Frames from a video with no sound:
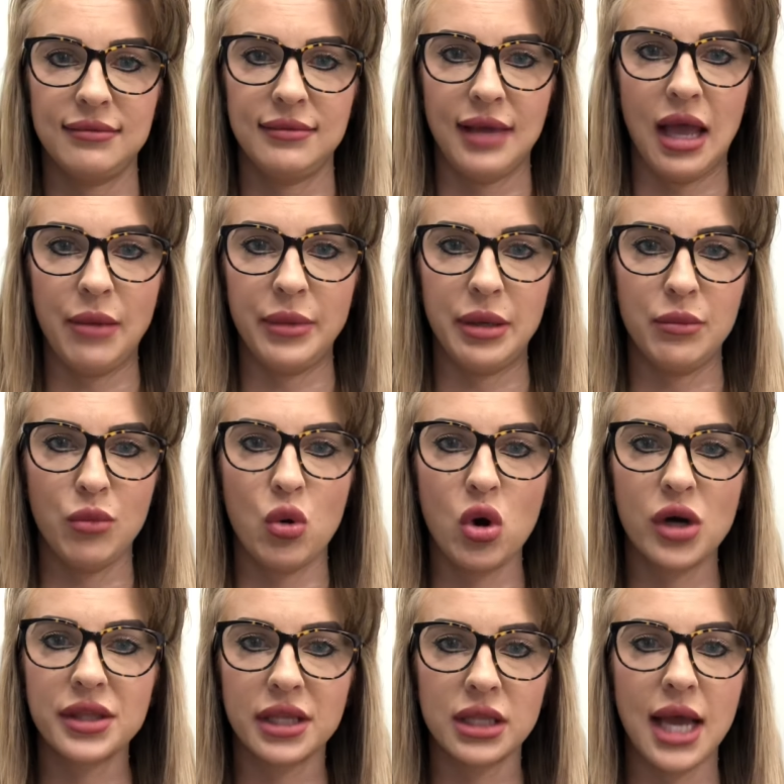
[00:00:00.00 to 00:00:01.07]
I mean,
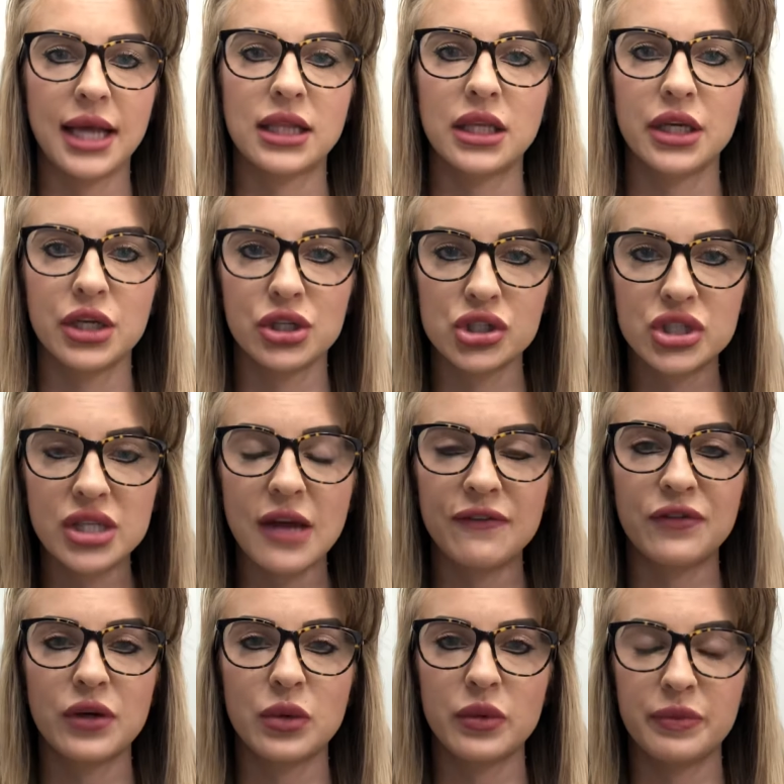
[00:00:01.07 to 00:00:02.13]
more than likely, you're
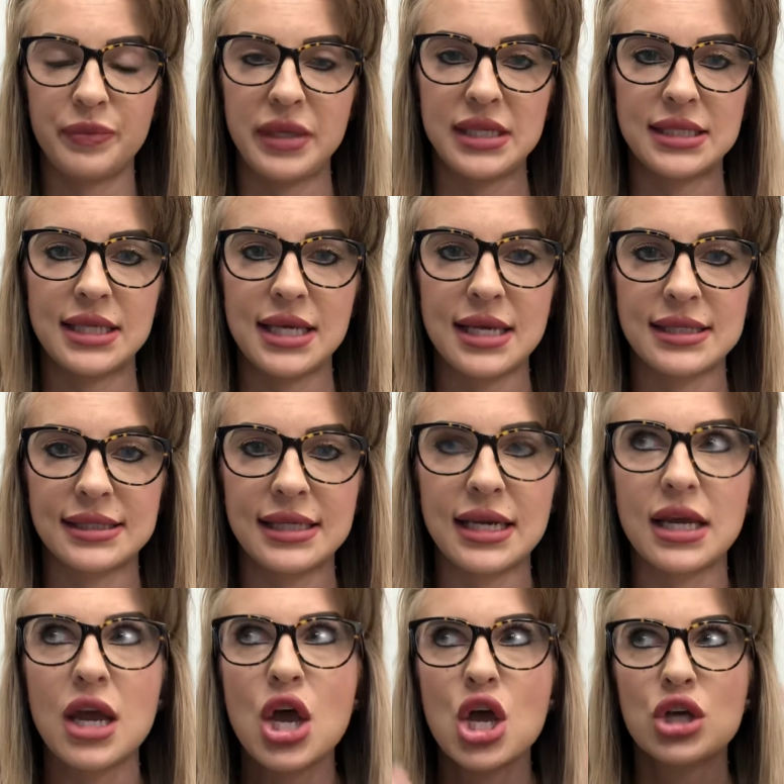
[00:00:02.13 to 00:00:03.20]
suffering with
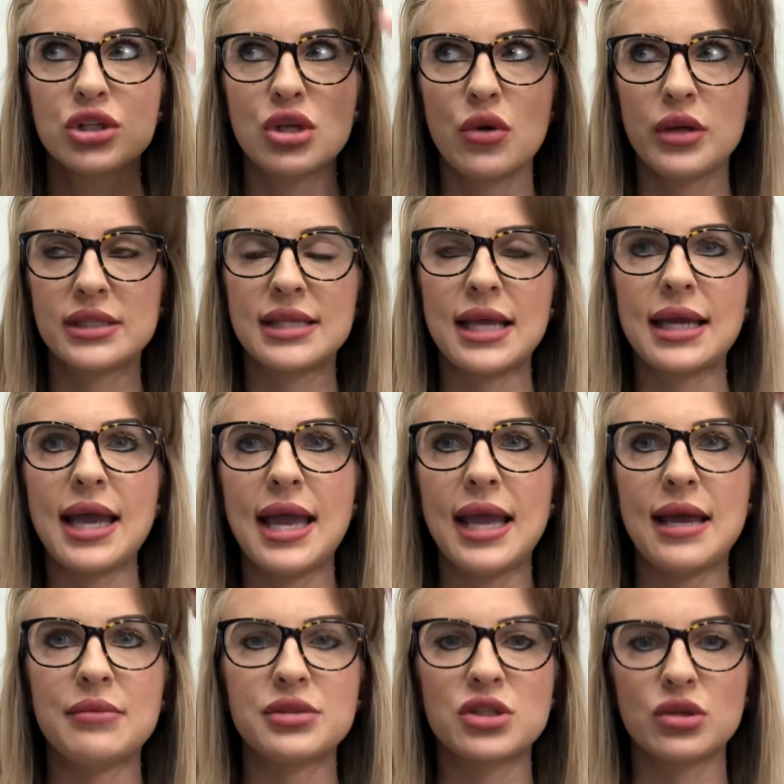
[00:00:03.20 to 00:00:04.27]
PTSD. So it's like a
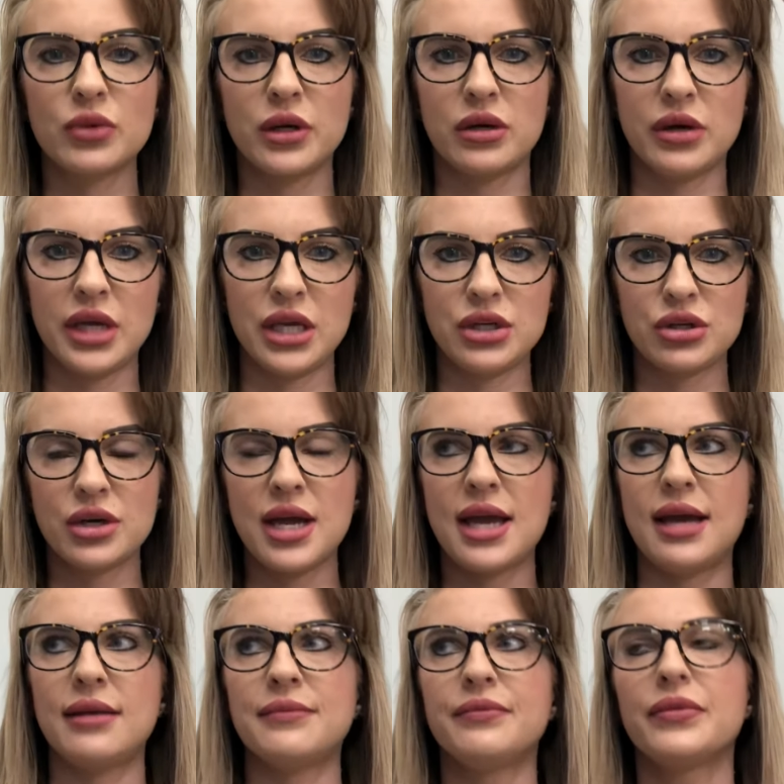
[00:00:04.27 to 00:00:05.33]
hamster wheel in your
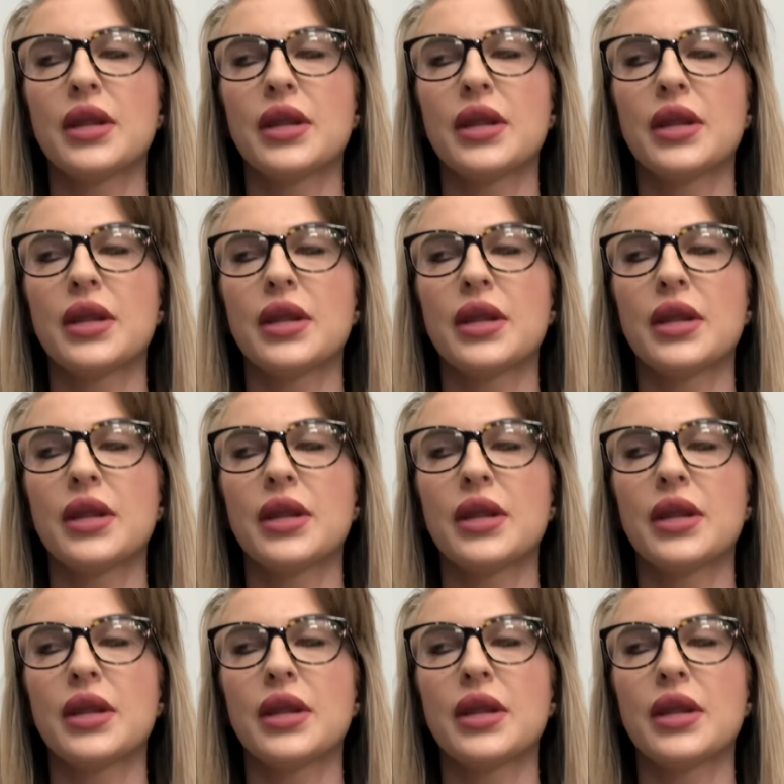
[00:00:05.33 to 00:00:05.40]
head.